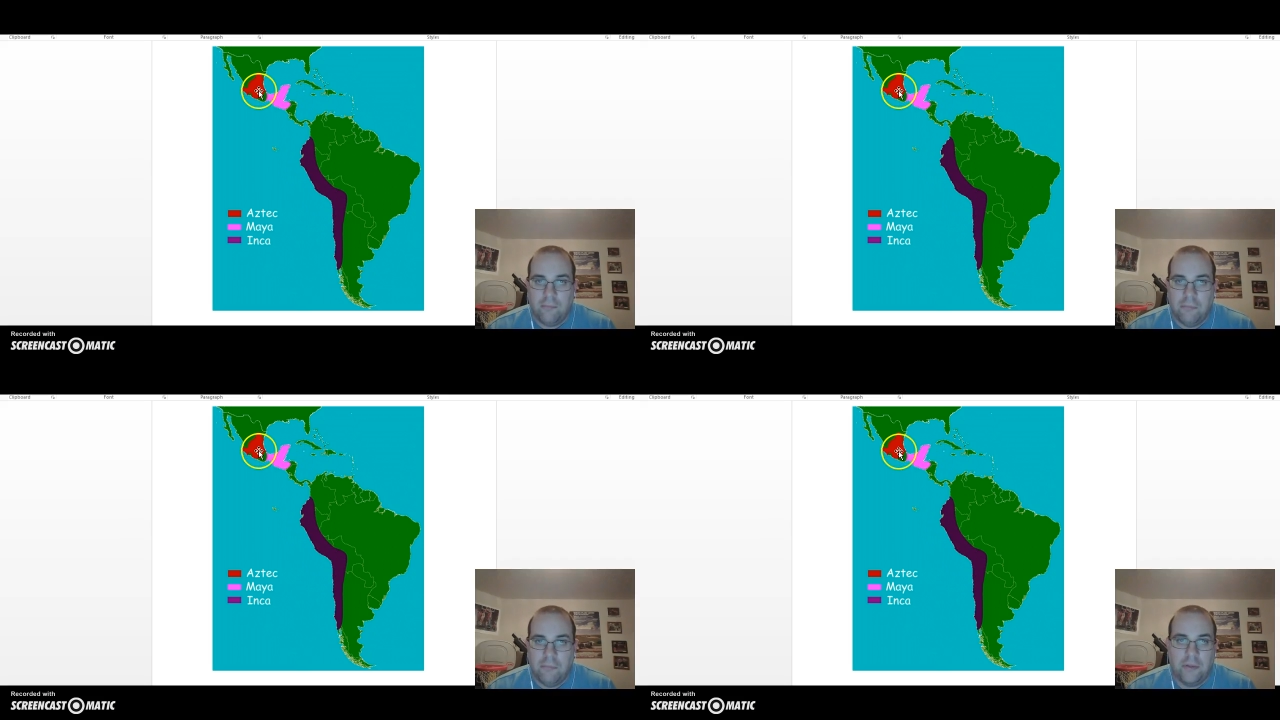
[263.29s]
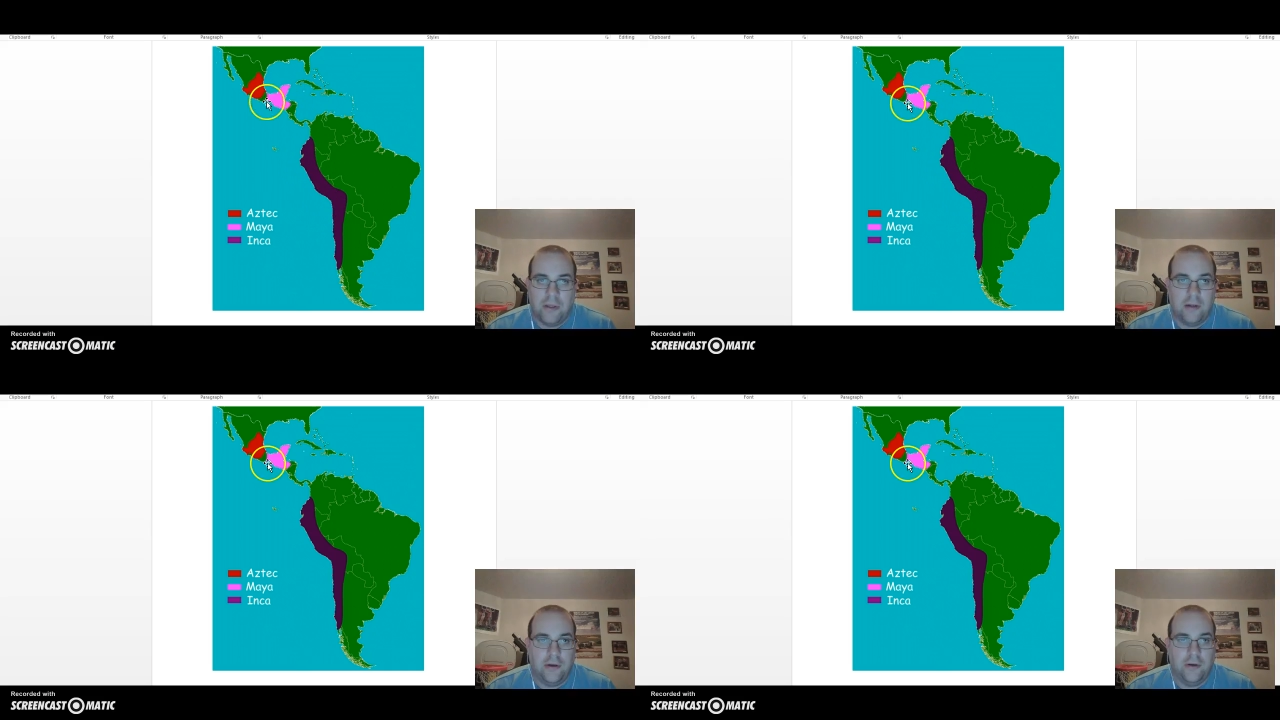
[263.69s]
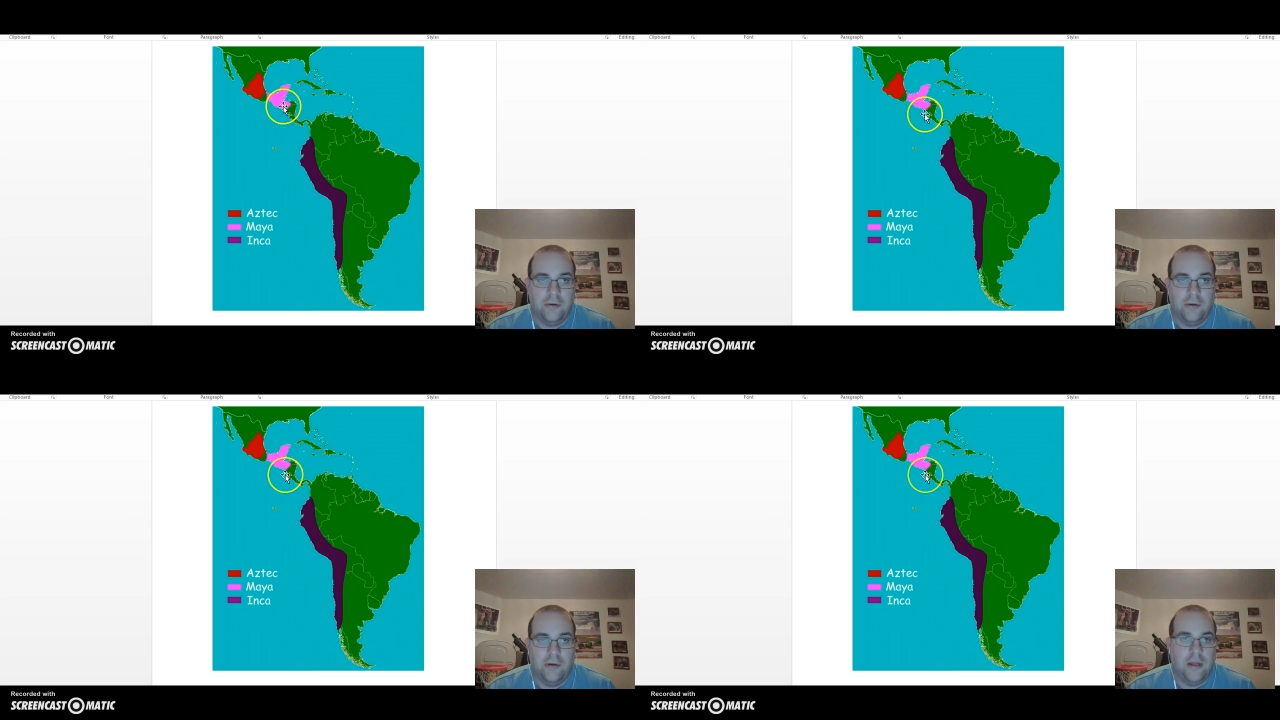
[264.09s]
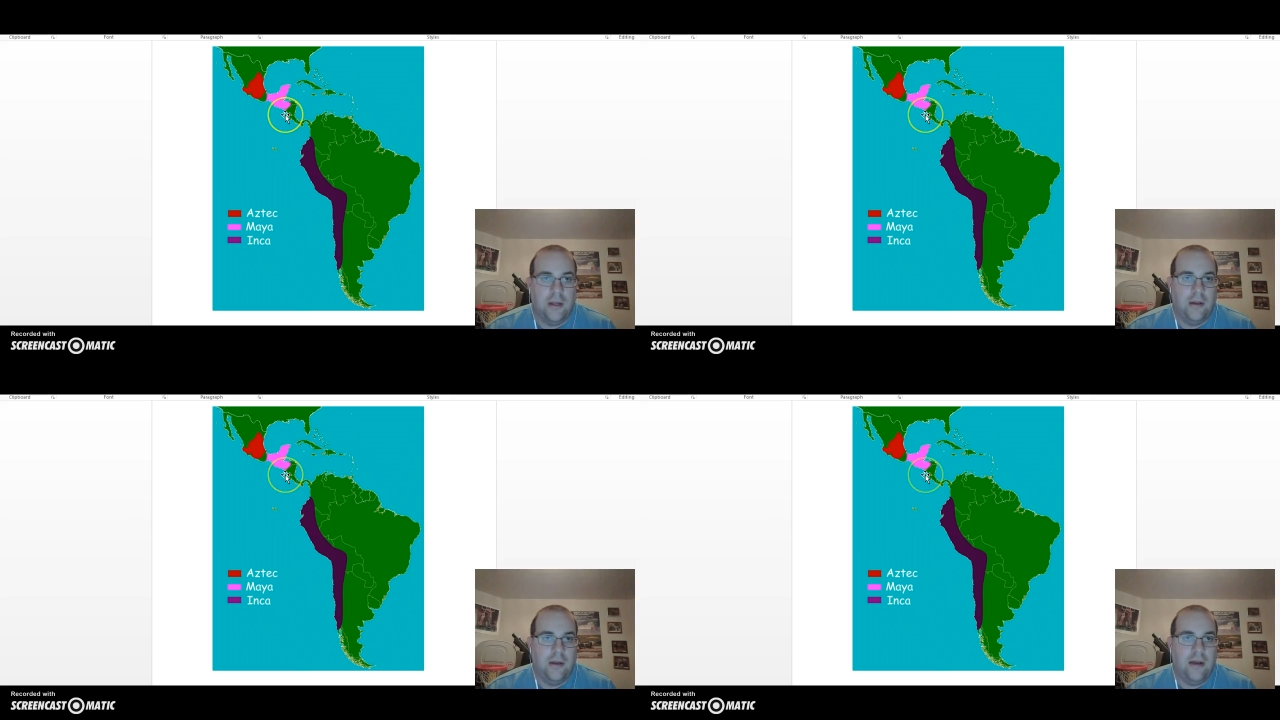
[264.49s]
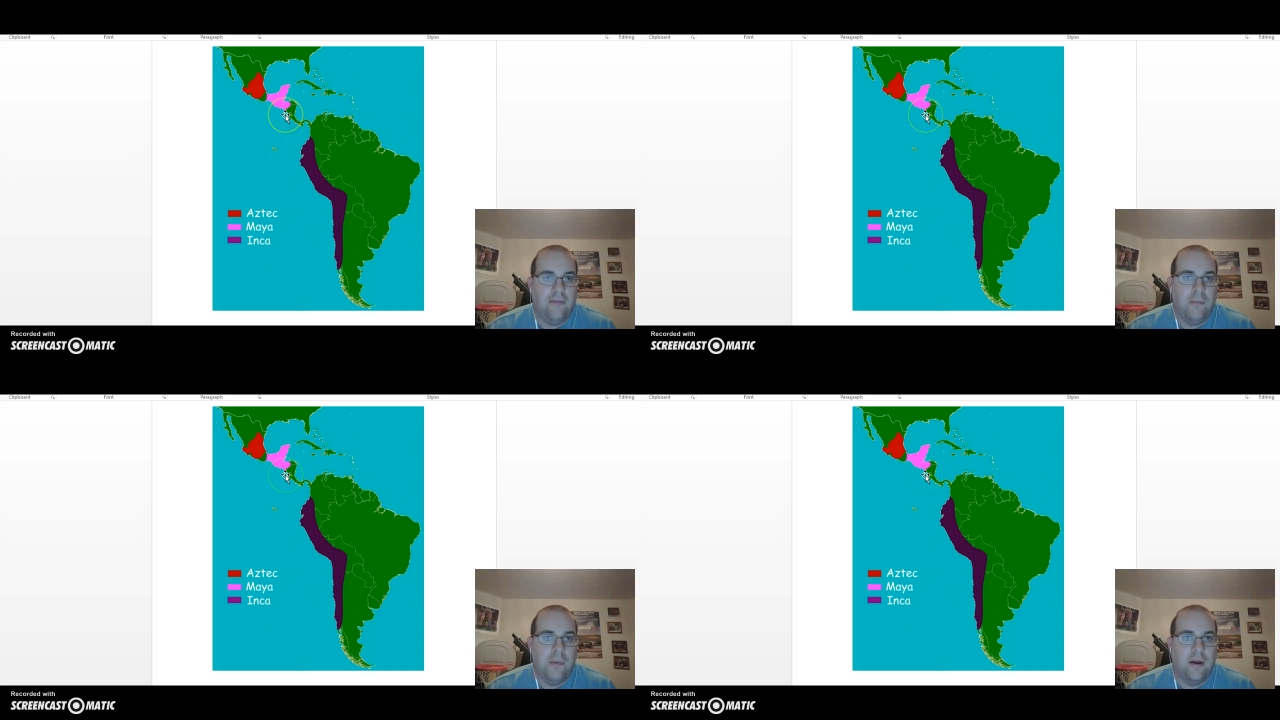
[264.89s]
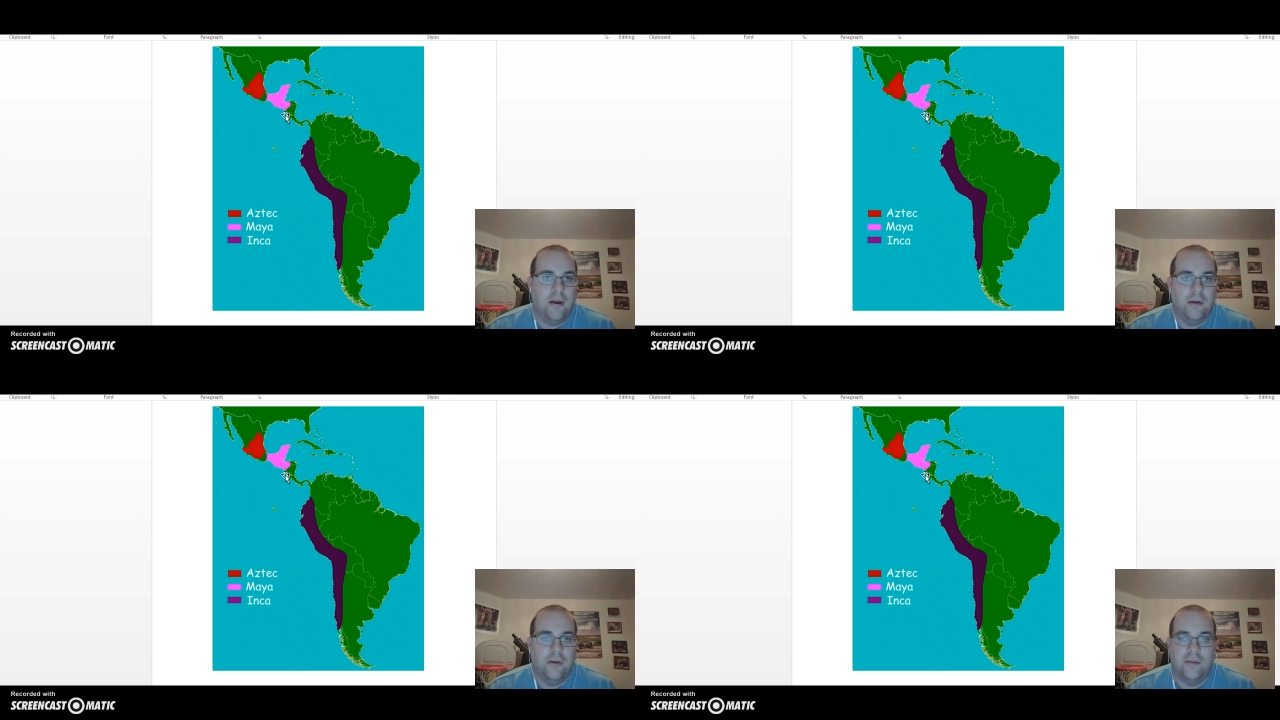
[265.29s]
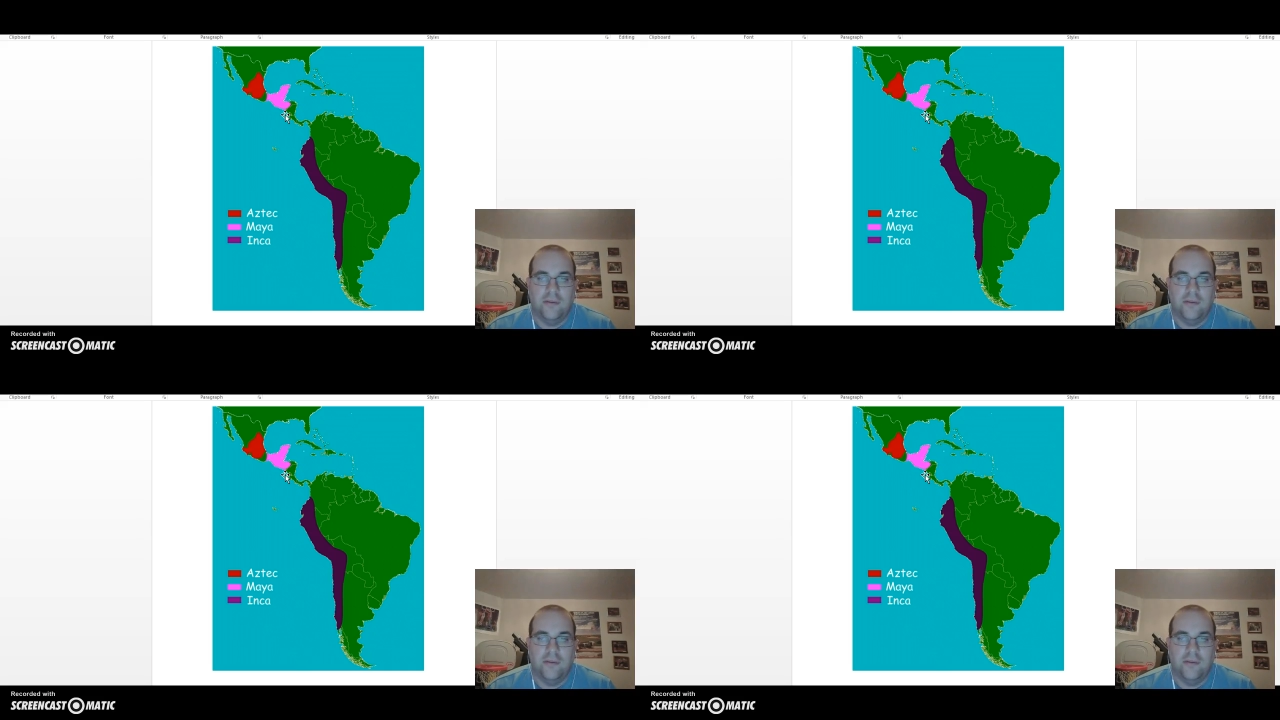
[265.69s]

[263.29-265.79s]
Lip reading: both other Native American